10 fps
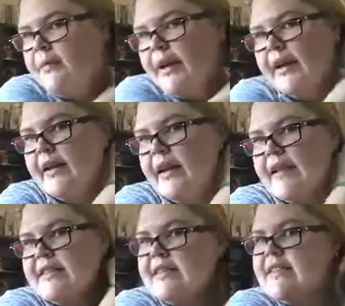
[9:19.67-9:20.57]
but
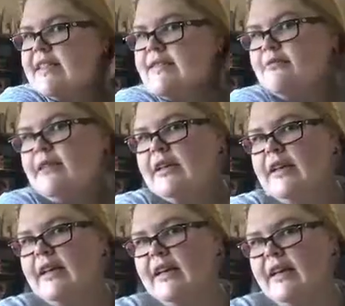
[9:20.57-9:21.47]
it's
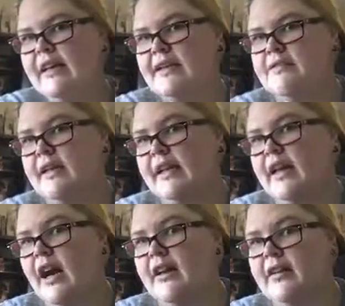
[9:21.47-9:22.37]
really
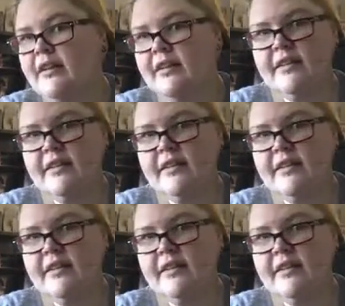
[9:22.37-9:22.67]
not.